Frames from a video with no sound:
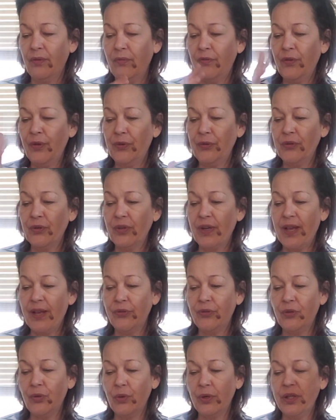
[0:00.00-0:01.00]
filtered
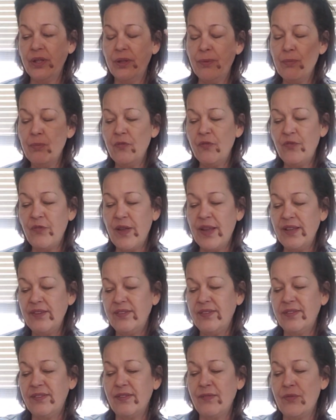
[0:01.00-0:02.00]
out during the
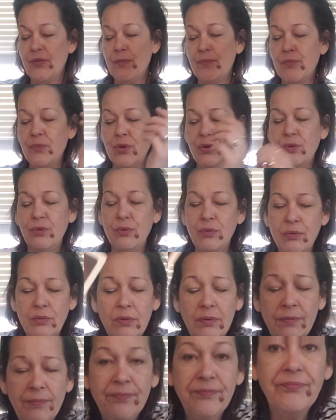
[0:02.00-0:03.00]
phases of the
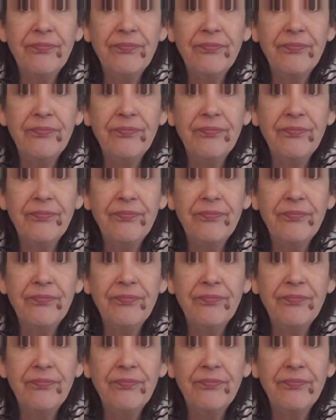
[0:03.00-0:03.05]
moon